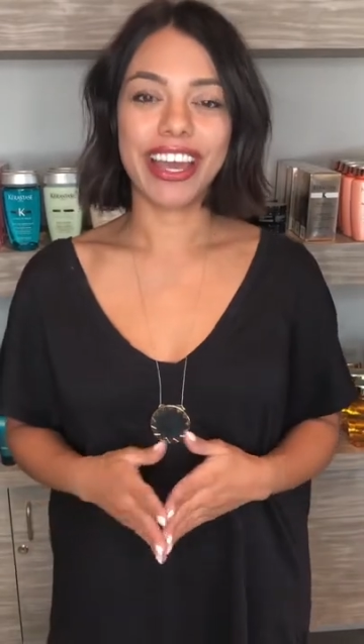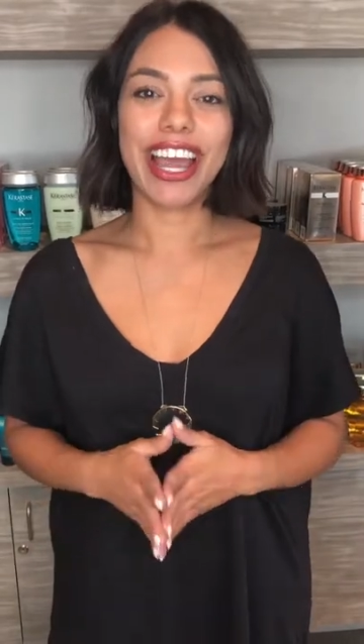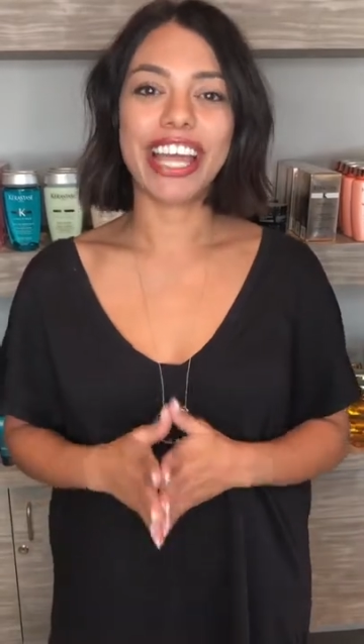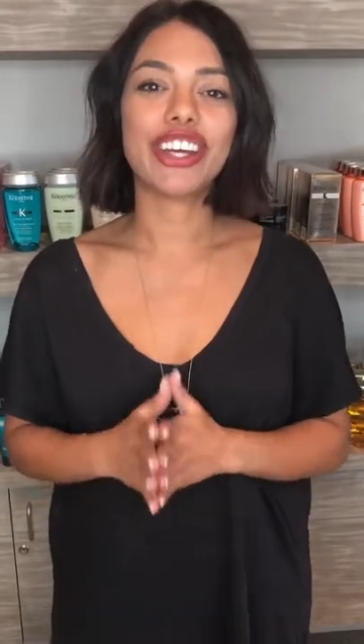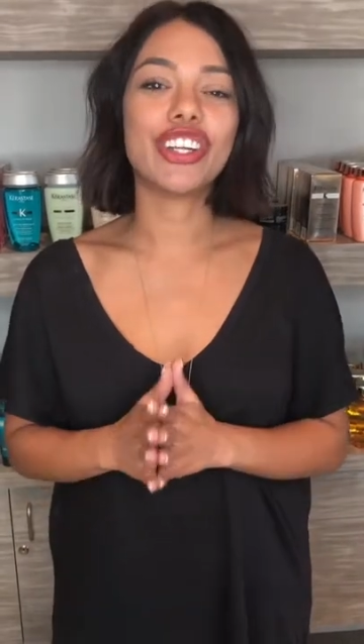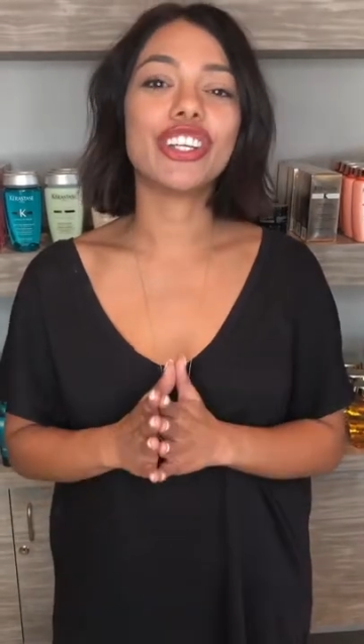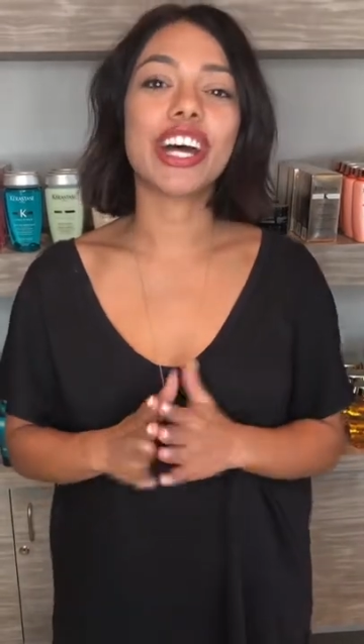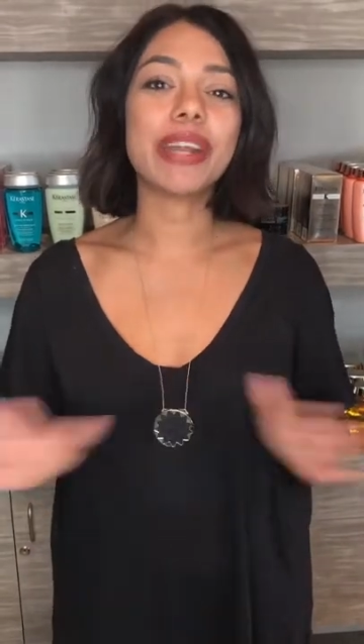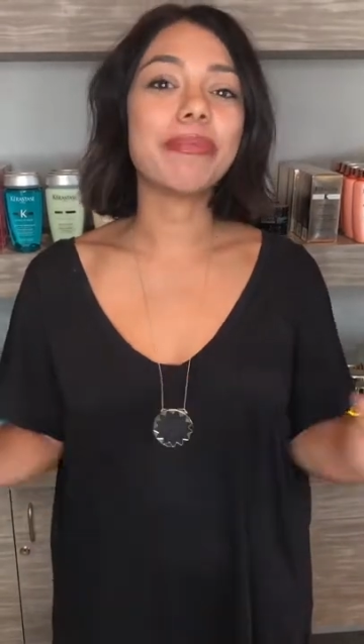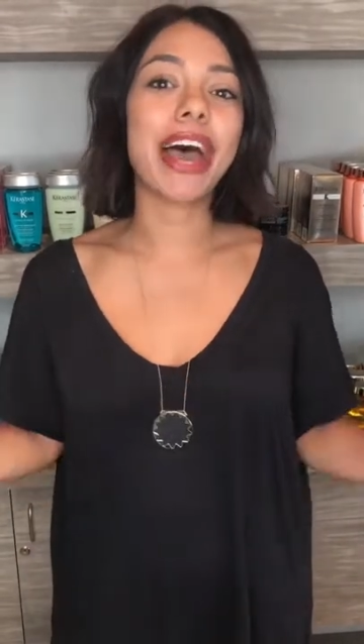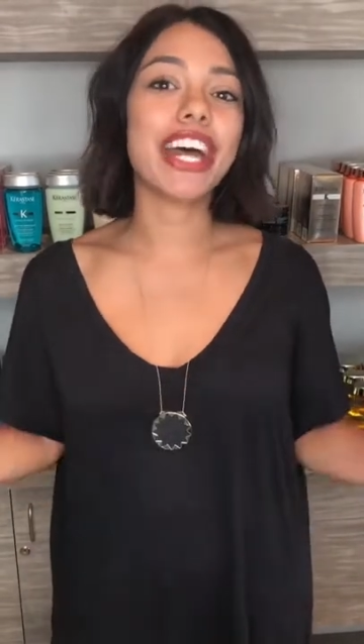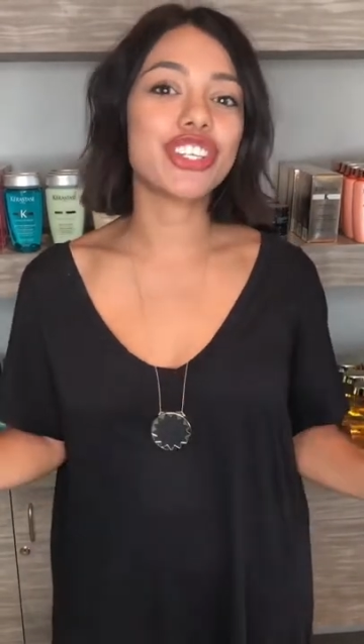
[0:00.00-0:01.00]
I could
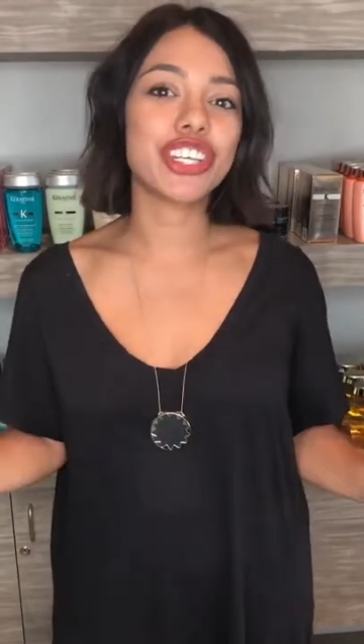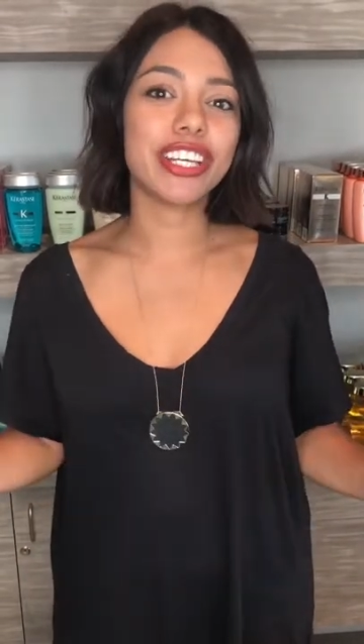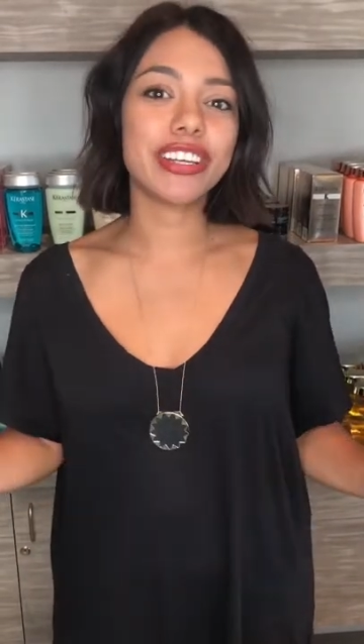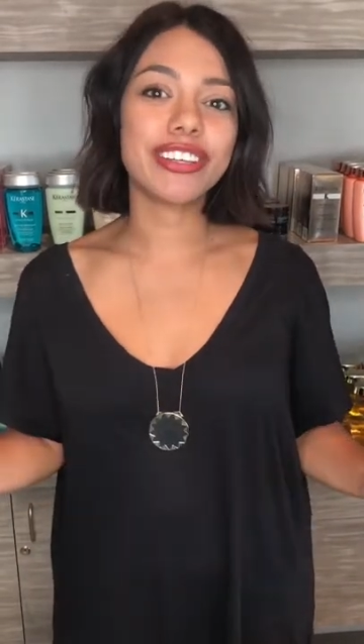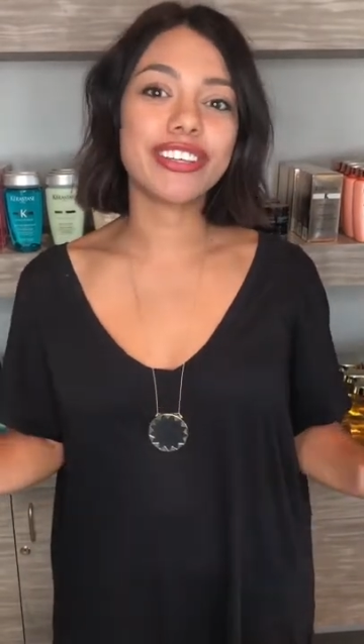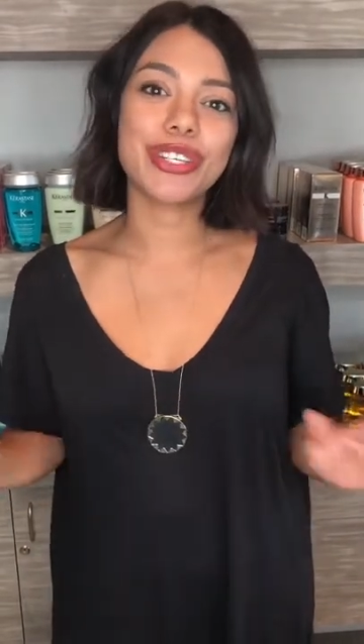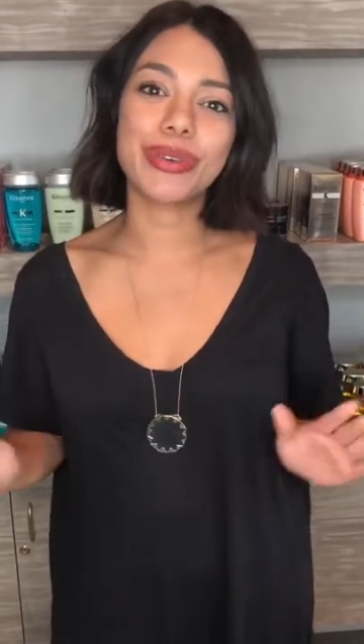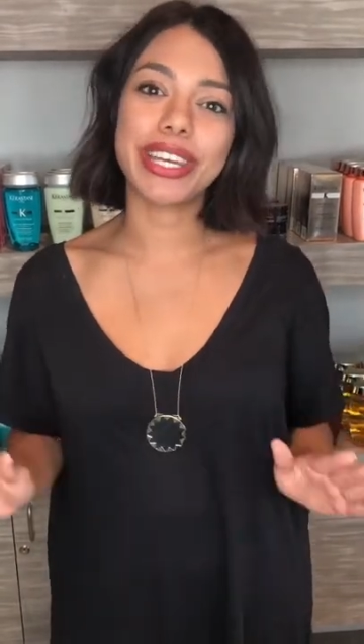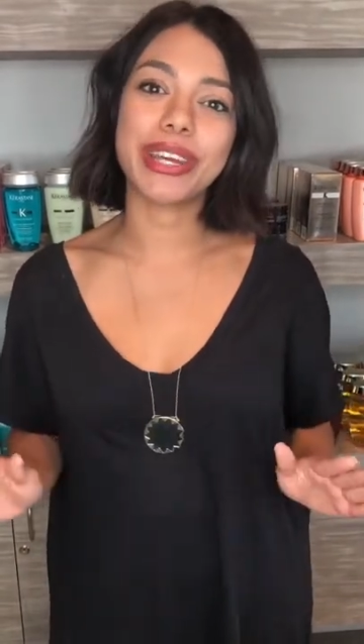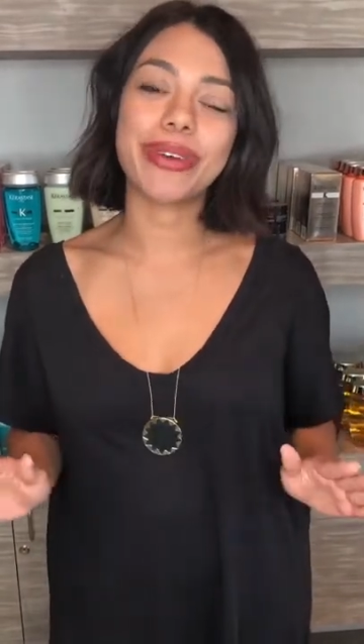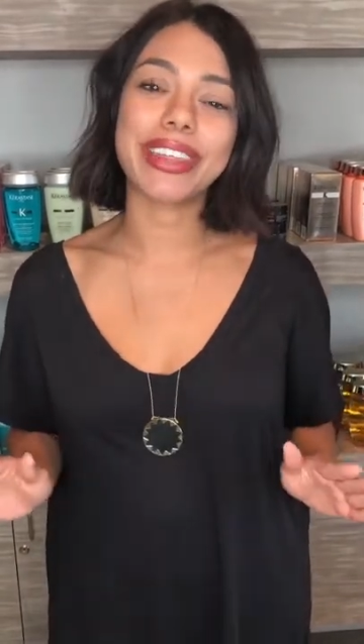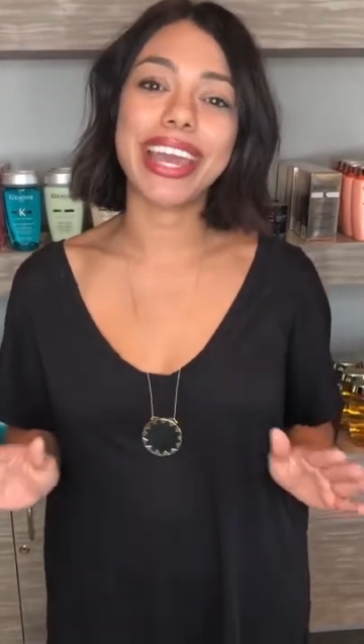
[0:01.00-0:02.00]
not imagine
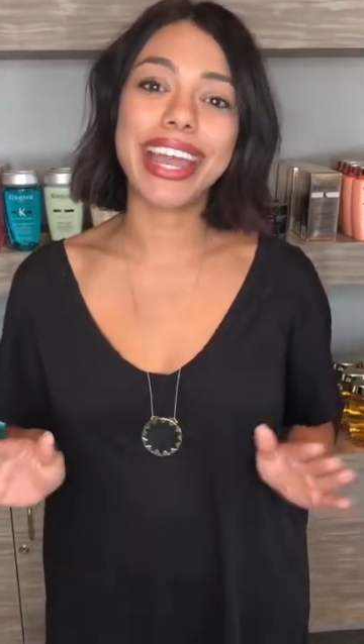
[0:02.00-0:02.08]
doing it with